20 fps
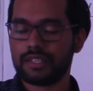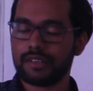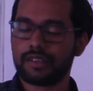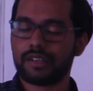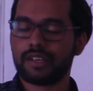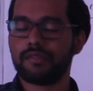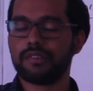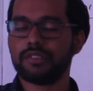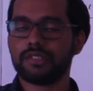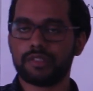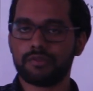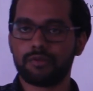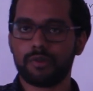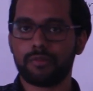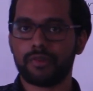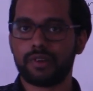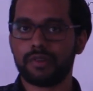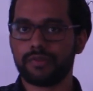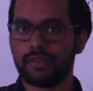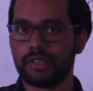relevance of
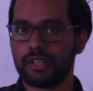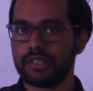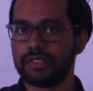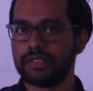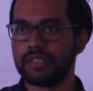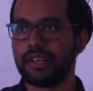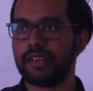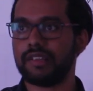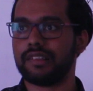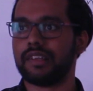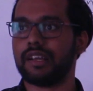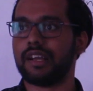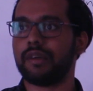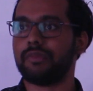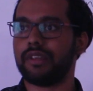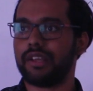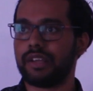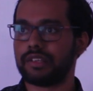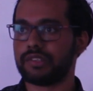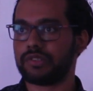moment of inertia in the
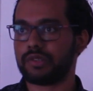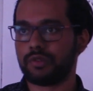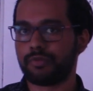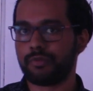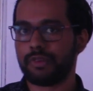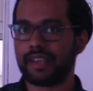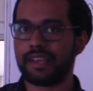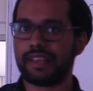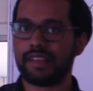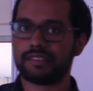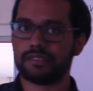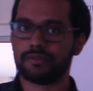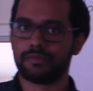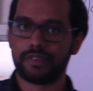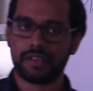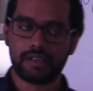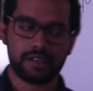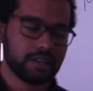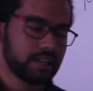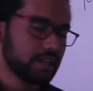application of mechanics
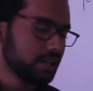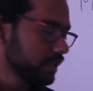field.